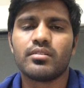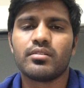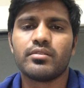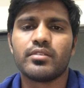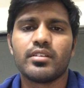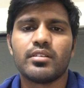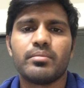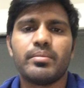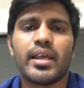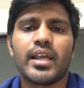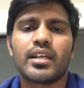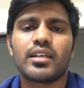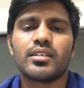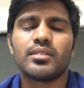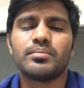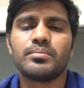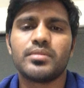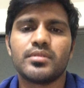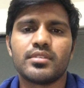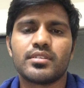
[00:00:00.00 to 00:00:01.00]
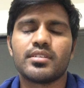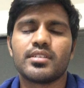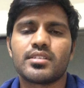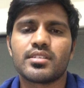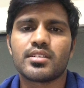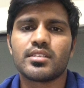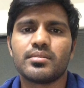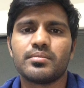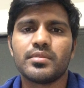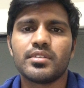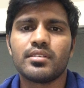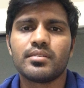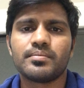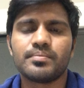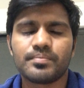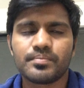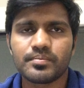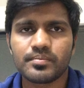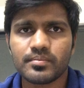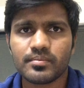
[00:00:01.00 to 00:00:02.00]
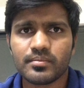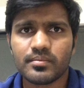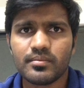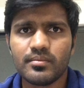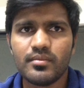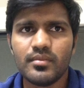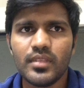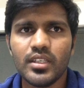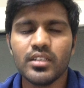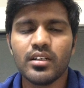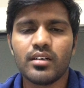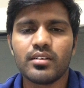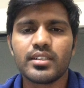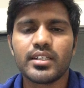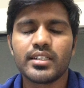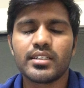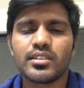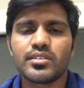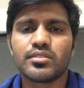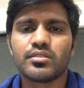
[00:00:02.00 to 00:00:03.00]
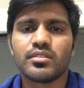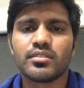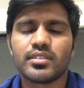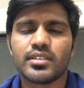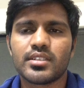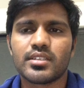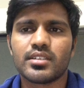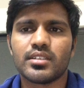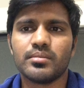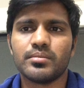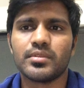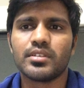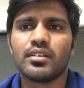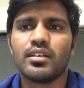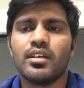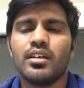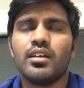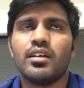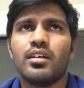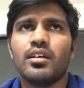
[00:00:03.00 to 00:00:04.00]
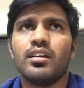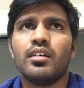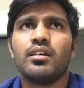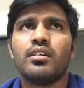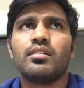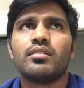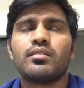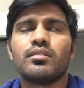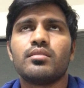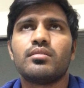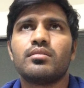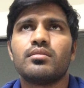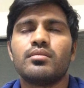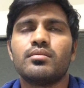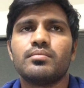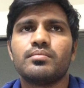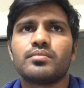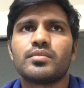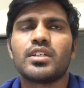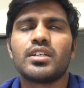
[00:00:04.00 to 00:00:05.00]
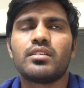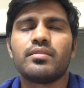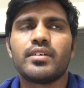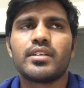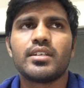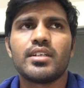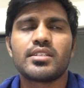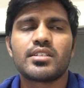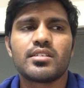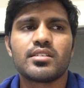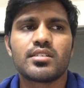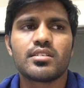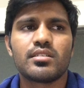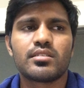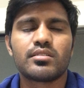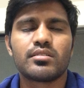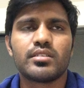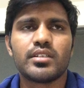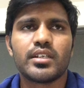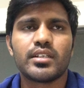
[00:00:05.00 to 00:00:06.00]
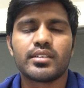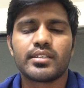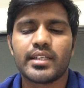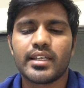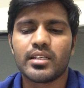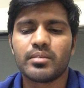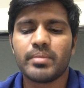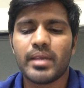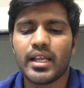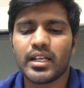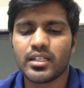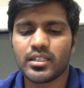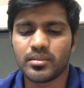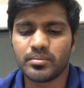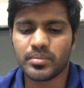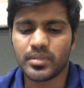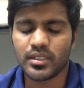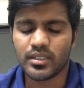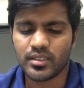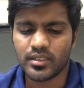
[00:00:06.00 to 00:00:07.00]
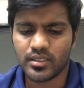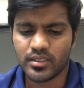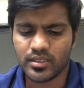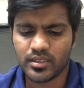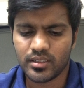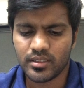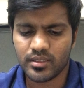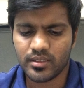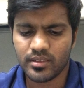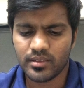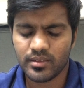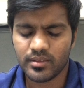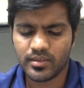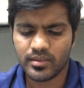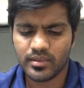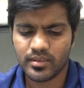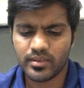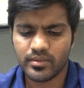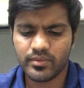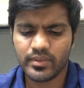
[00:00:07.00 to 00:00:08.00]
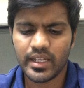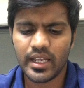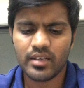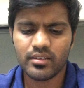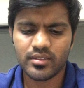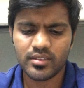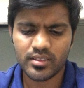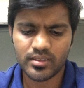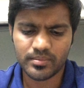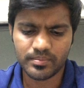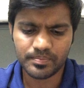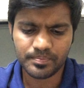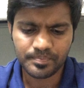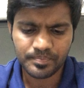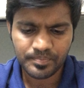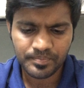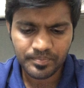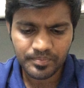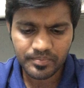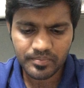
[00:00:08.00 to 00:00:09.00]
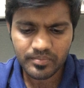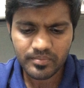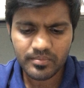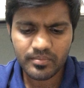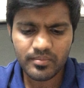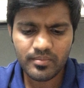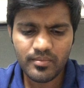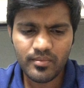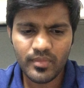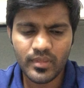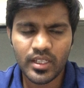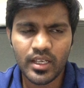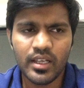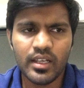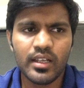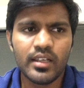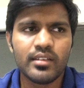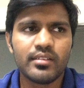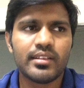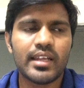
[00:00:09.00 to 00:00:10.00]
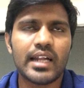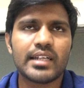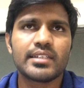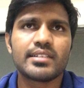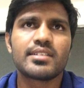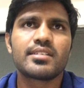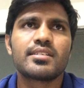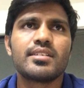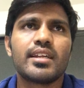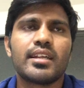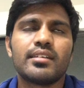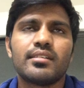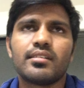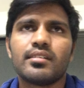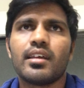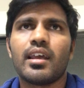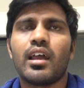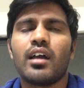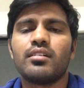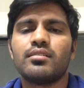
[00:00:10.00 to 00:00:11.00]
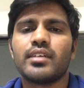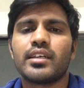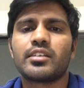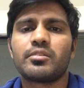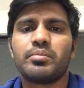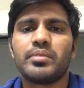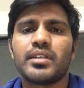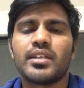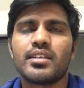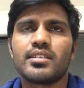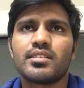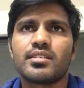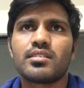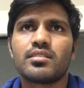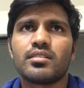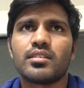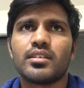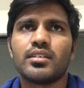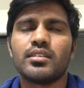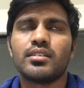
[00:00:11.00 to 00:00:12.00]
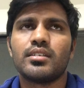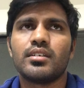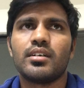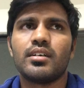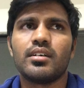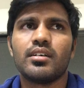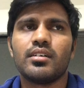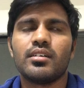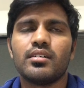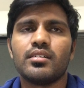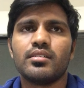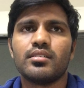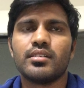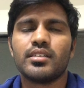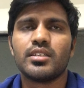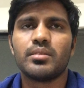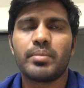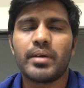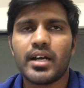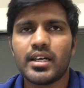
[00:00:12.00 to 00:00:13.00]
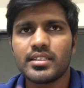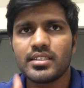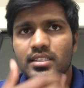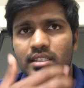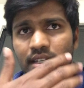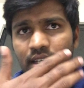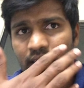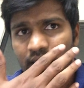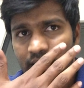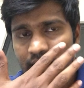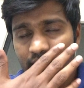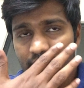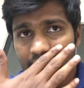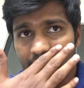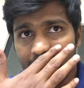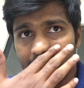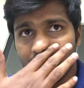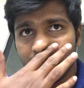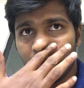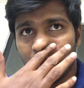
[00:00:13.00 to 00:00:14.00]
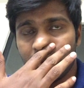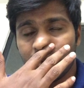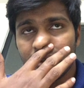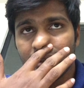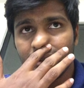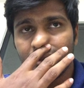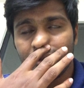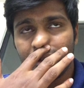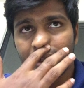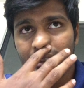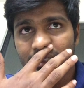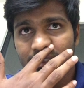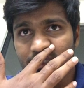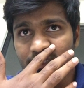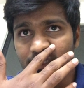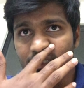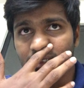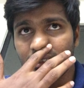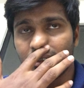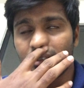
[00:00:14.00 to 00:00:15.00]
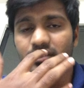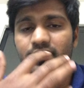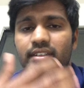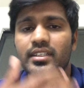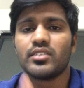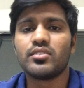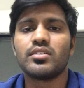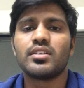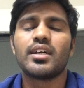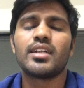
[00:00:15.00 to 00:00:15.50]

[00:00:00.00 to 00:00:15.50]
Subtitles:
so we'll back up our systems, our data to the systems. So it's very essential to take backup. We have some sad incidents have experienced in the past, like World Trade Center. We know